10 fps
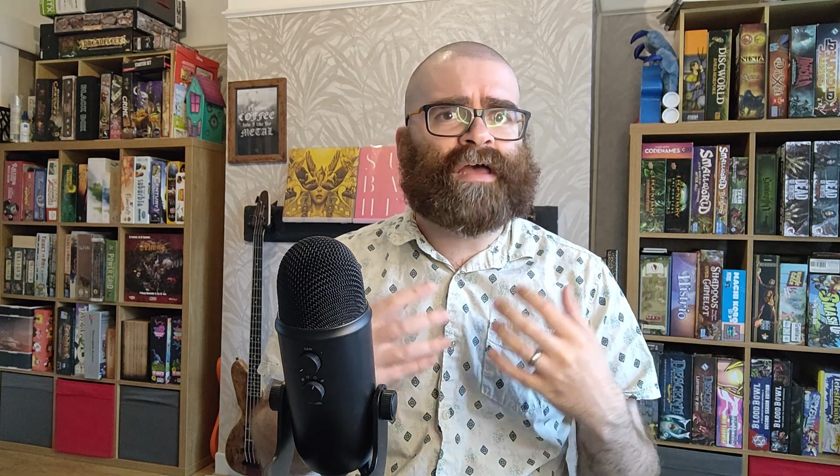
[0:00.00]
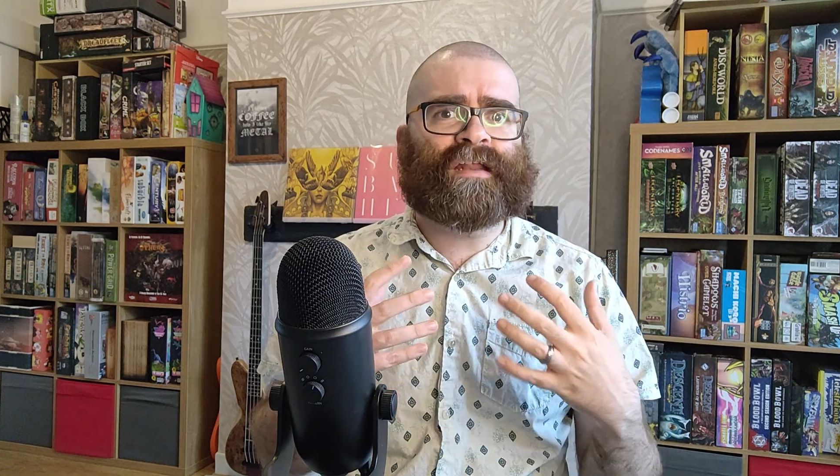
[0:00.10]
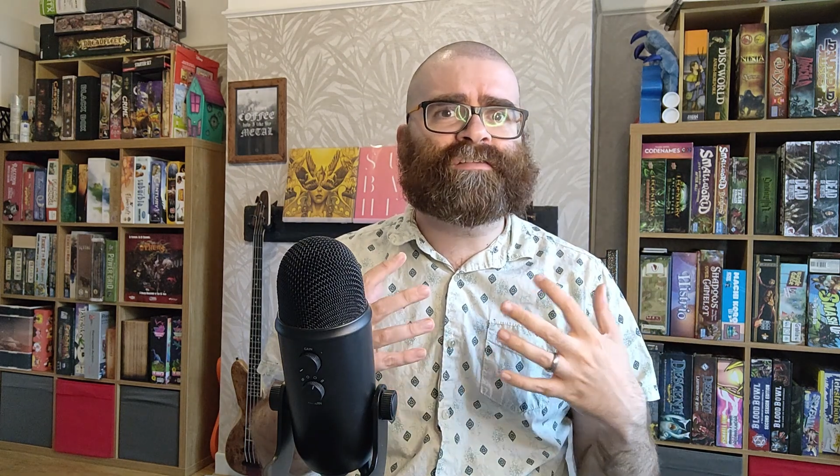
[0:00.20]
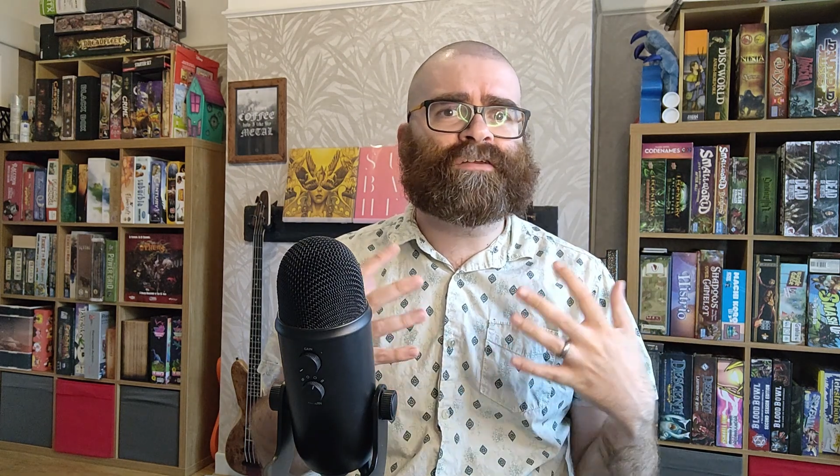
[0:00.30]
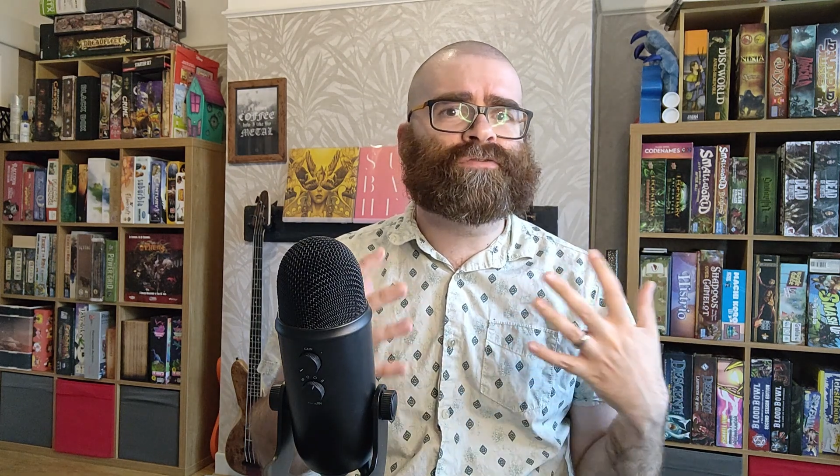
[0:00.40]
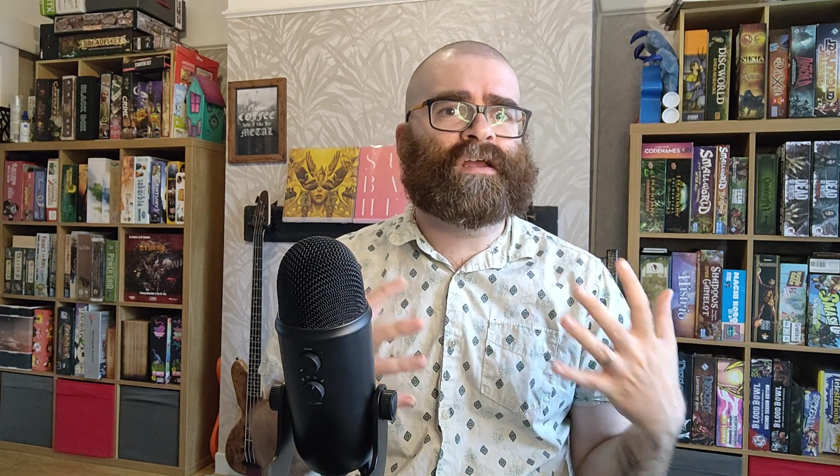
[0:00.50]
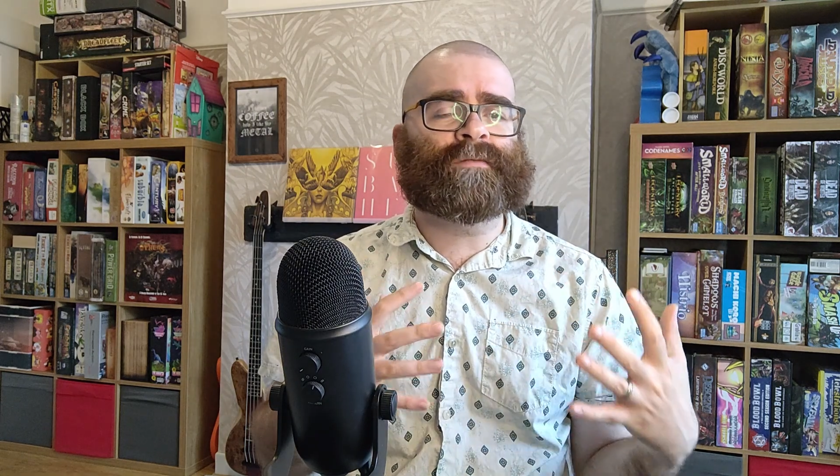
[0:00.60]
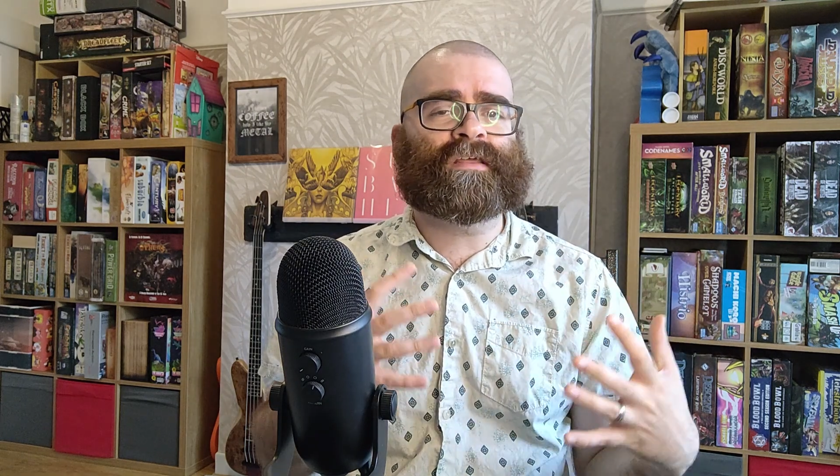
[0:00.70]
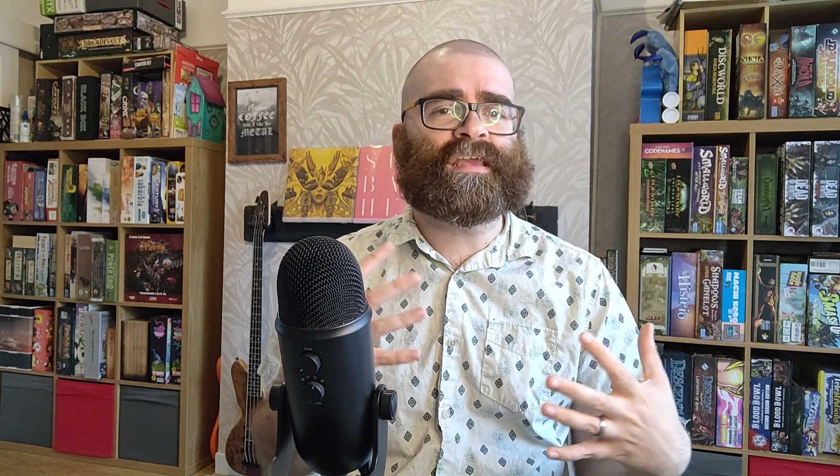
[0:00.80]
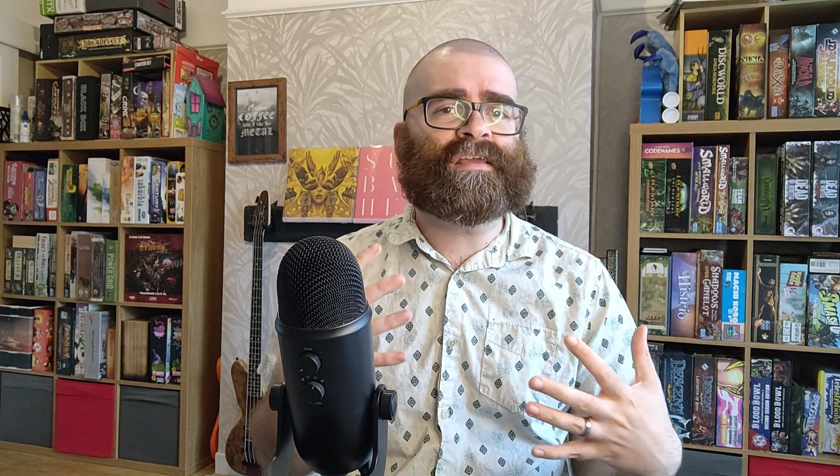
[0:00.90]
and it's
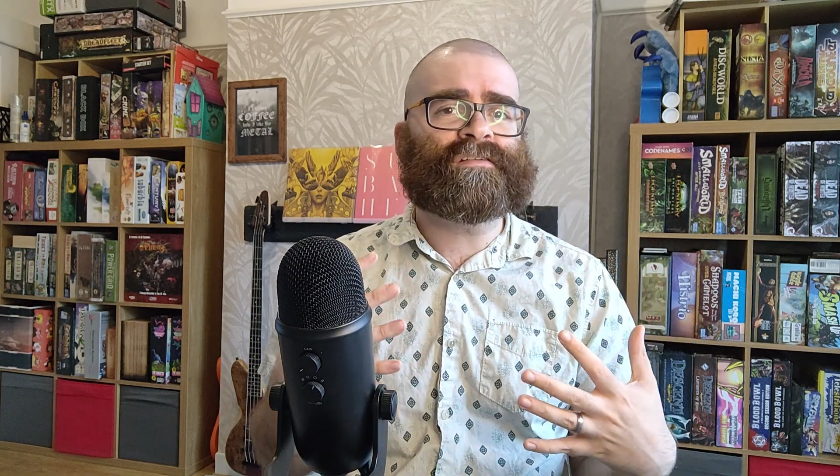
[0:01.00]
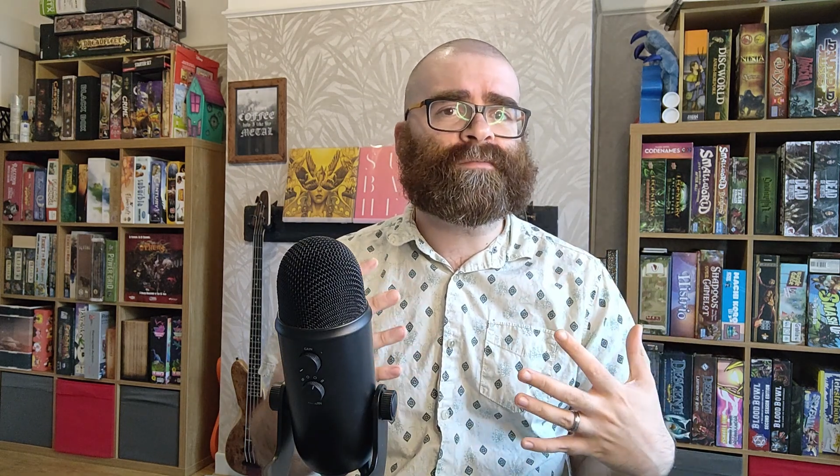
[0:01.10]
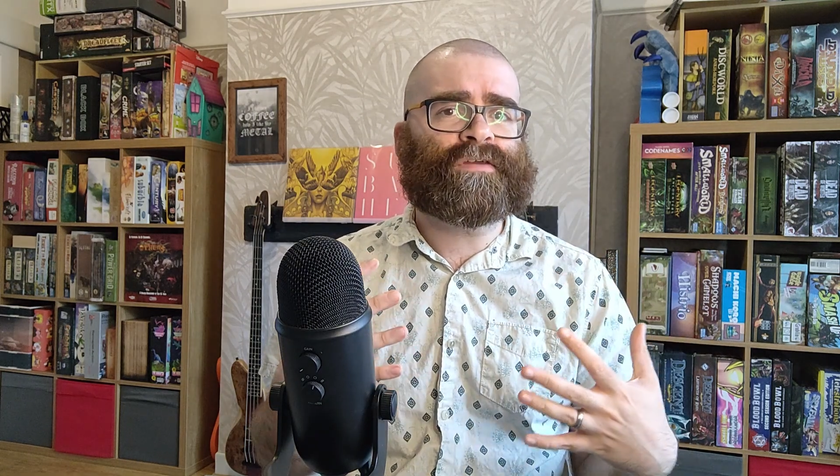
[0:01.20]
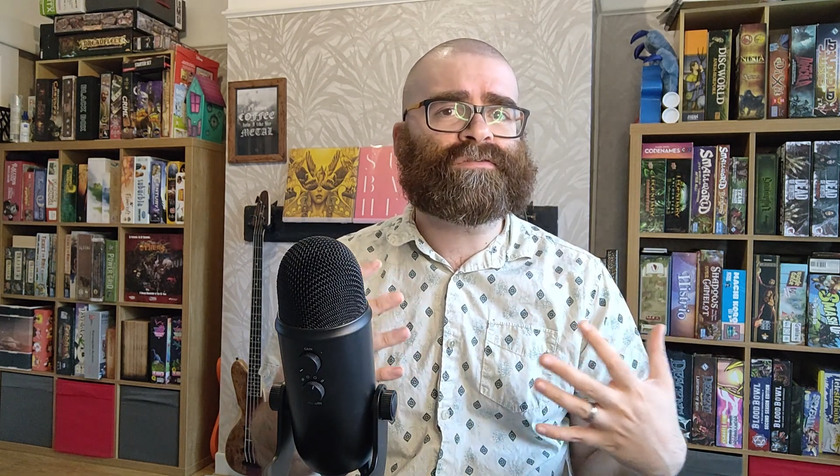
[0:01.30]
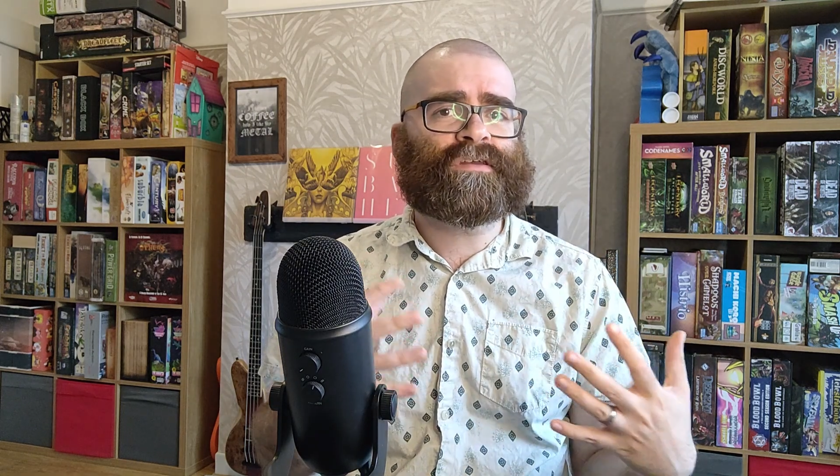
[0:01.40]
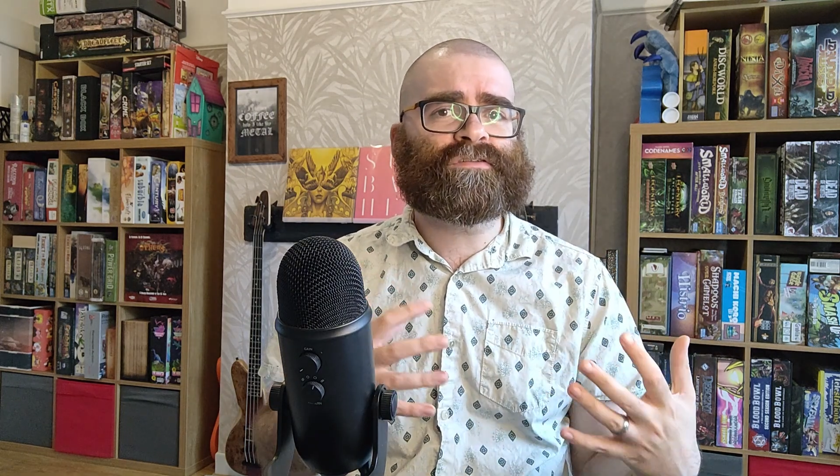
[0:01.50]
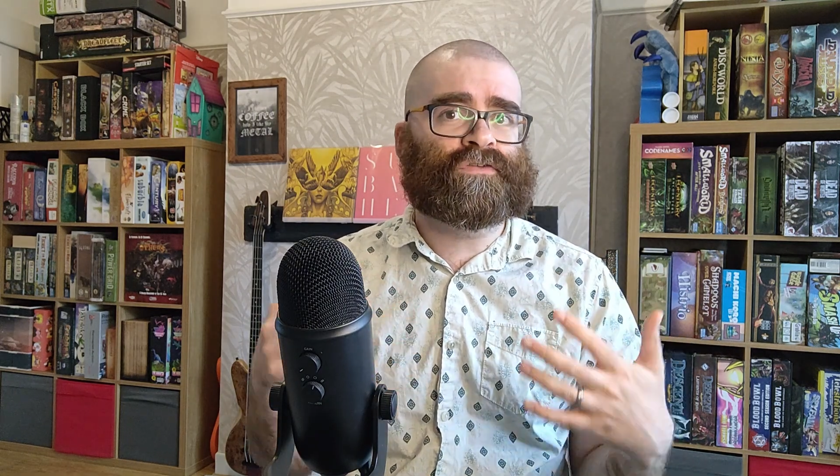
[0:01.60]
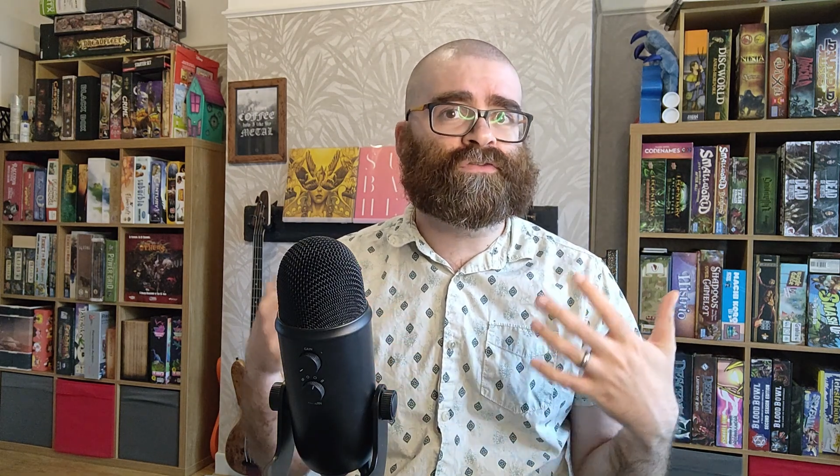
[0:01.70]
incredibly easy music to